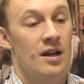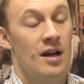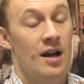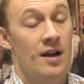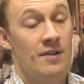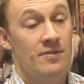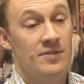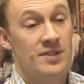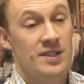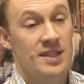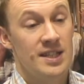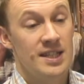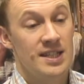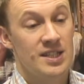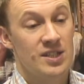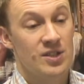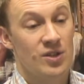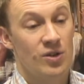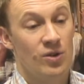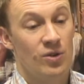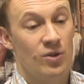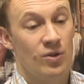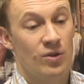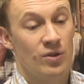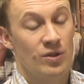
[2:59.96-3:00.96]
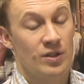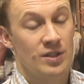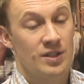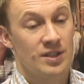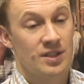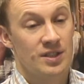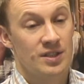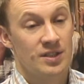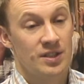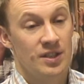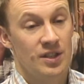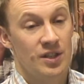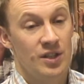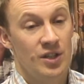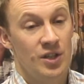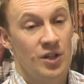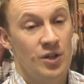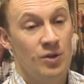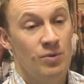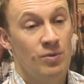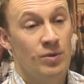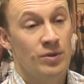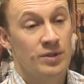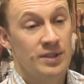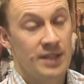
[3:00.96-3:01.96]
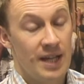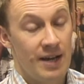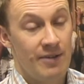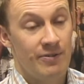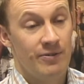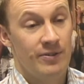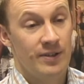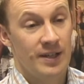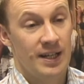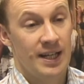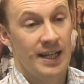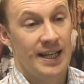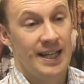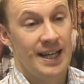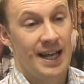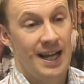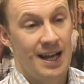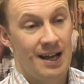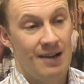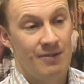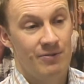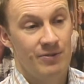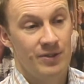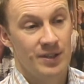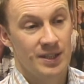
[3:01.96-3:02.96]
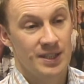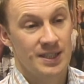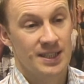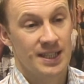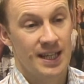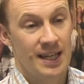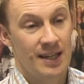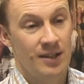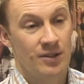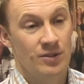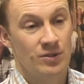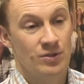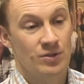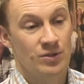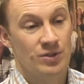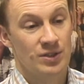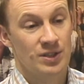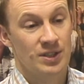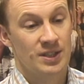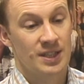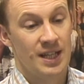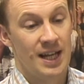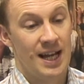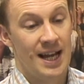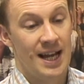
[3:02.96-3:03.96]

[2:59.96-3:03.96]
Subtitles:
After this course, you will definitely have the skills